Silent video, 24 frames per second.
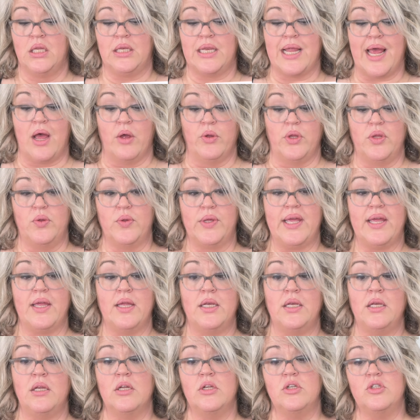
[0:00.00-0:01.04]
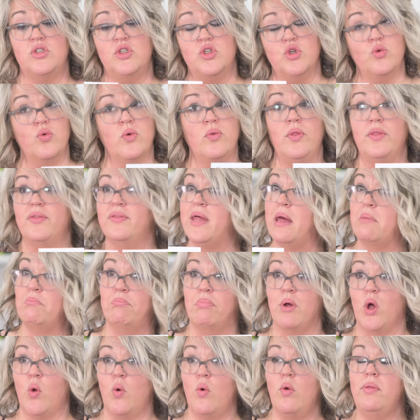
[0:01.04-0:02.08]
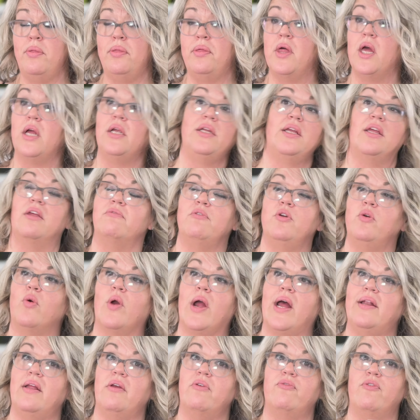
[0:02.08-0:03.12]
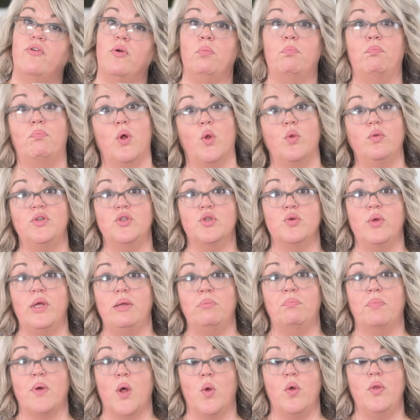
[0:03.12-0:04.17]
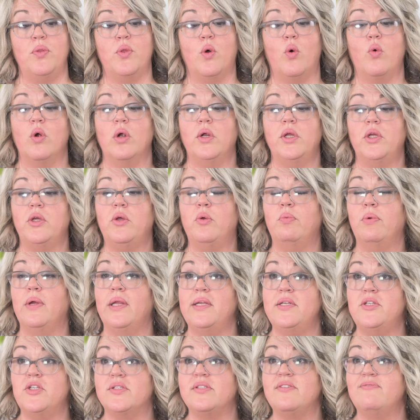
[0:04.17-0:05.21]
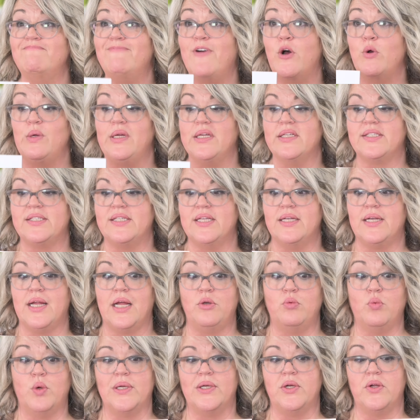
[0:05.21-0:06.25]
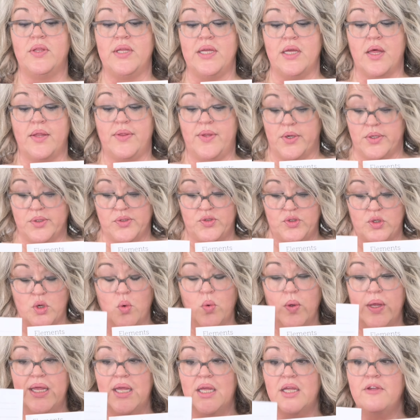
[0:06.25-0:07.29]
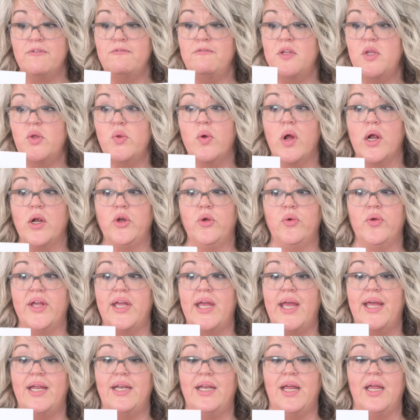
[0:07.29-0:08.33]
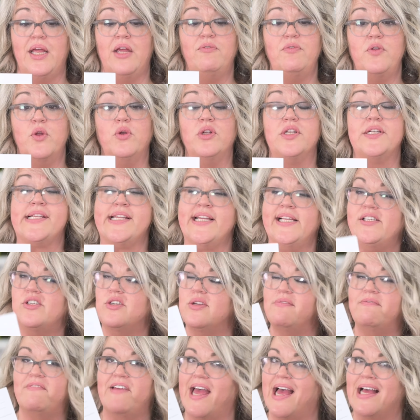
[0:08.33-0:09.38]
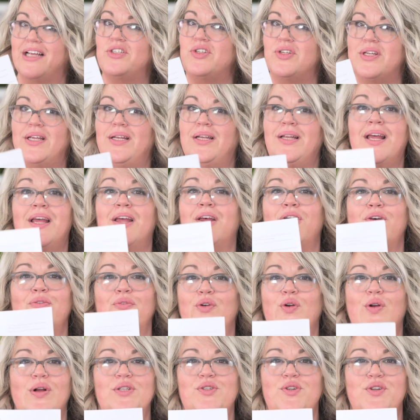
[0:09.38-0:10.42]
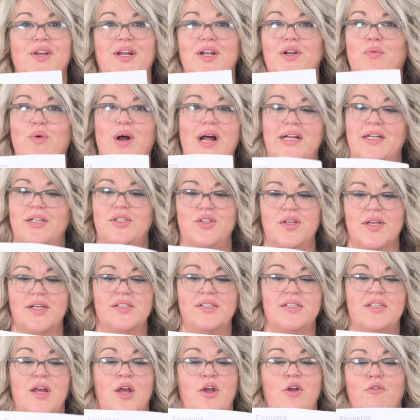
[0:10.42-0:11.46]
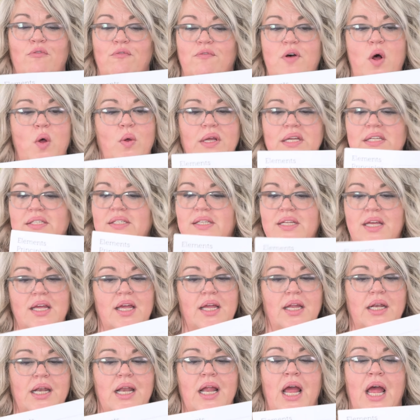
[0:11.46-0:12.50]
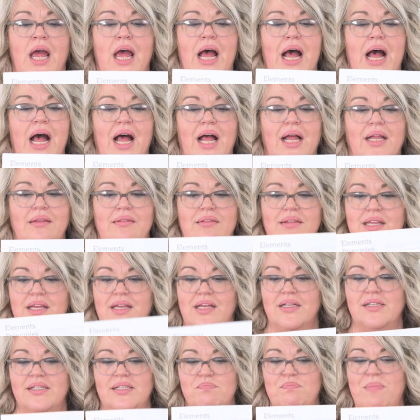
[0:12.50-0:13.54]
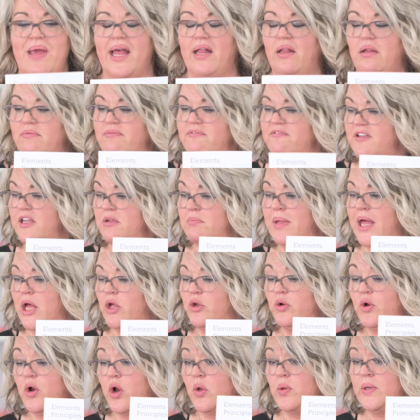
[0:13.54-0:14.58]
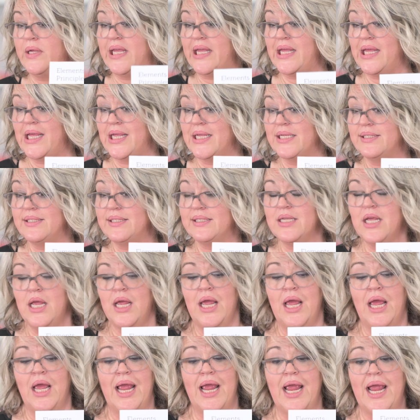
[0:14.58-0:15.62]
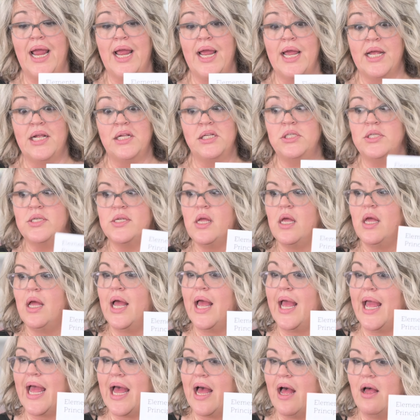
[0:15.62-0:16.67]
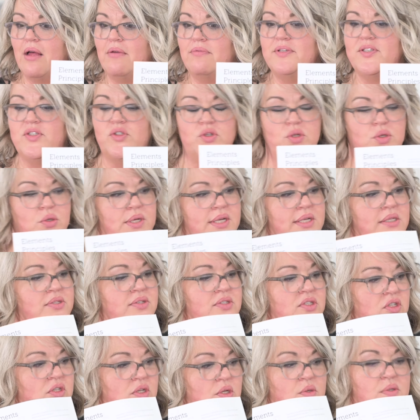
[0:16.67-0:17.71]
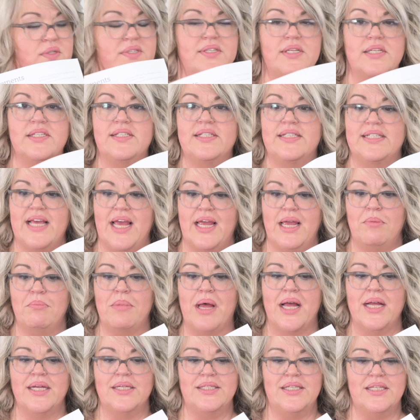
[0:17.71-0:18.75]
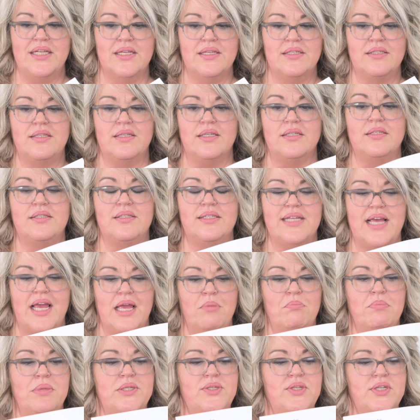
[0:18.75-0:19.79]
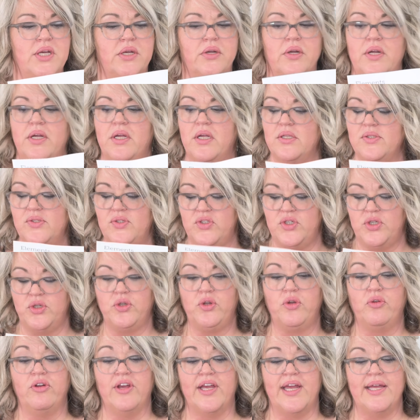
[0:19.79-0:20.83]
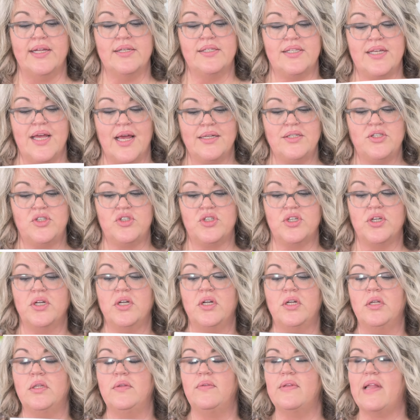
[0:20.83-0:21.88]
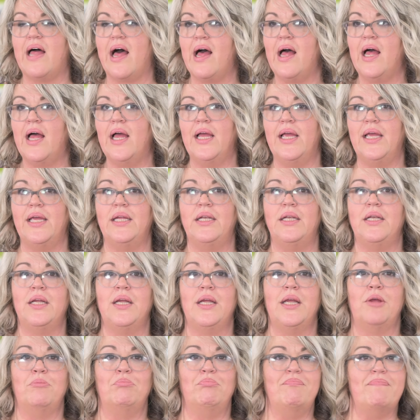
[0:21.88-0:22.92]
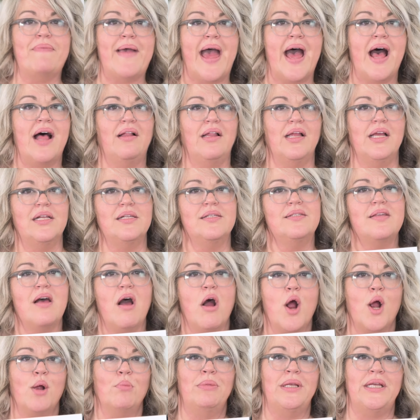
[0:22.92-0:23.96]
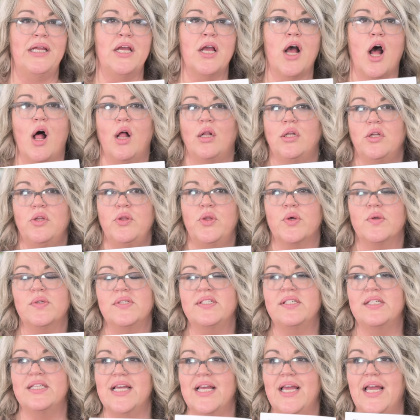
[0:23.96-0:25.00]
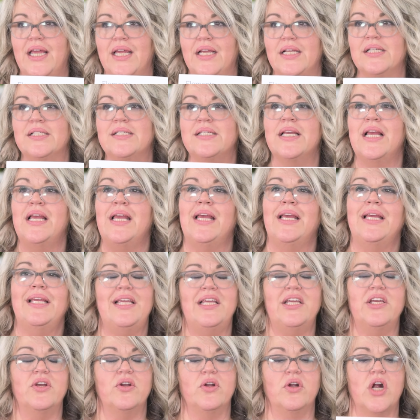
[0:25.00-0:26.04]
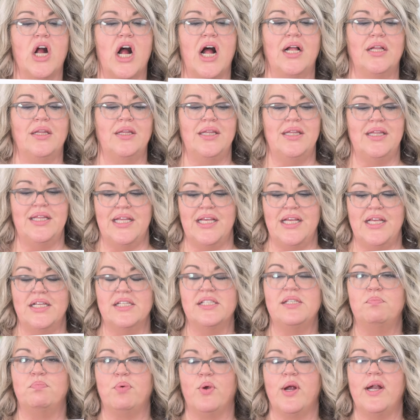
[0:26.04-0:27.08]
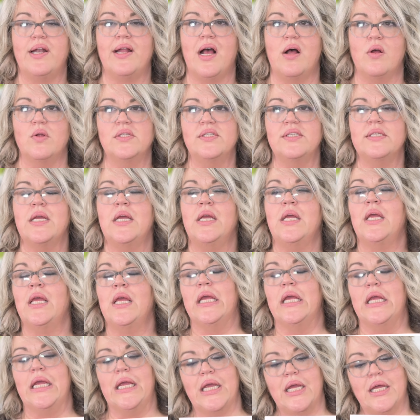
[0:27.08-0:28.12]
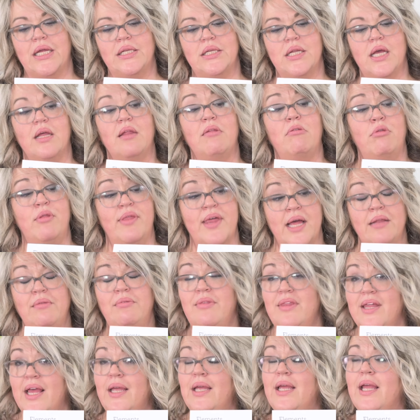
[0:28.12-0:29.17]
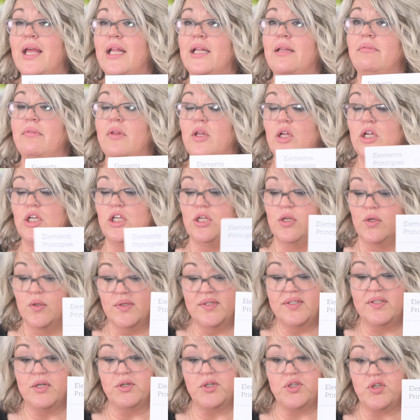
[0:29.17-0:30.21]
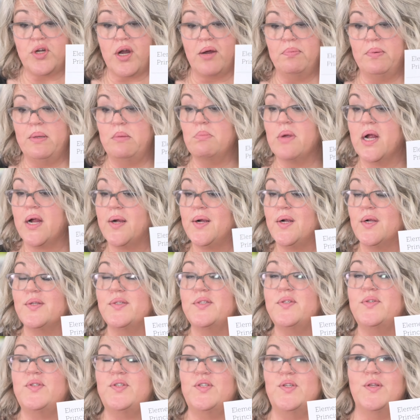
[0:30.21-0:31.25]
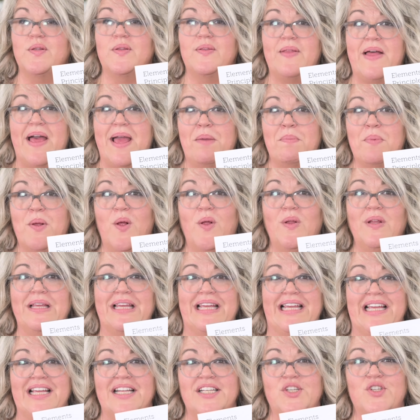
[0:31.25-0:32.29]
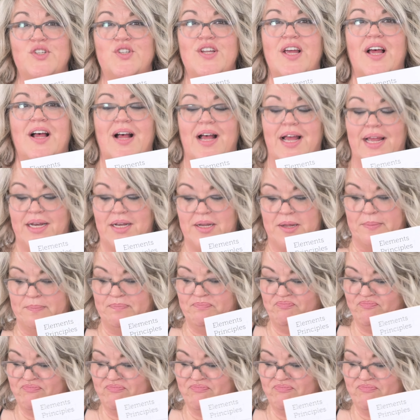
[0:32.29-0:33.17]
Now, you can do them both, give credit for both, doing both, or you could really just focus in on one or the other. So if you are creating, if you're teaching fashion, of course you're gonna wanna just focus in on these male and female croquis. And have students use the same ideas, the same materials to create texture, line, balance, harmony, all of those things here on these printouts. And then they can use their Sharpie markers to label each item.